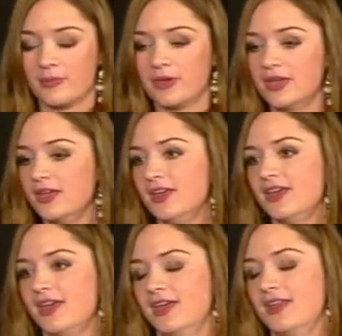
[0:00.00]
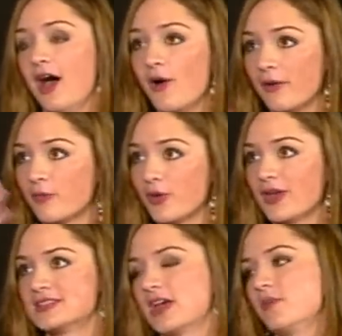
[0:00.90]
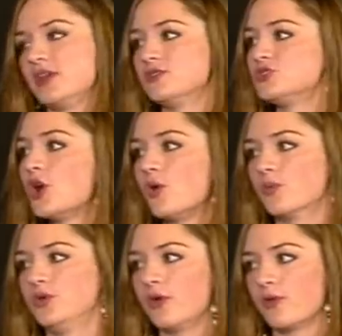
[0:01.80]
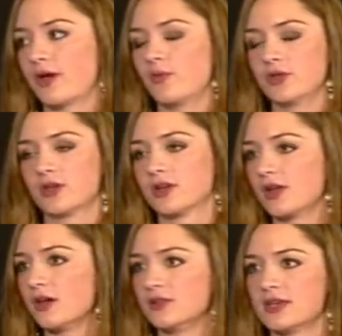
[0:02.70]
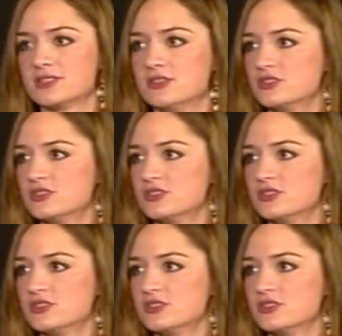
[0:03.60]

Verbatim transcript: Really and, yeah. and, now I realize that, but you don't know that when you're LDS.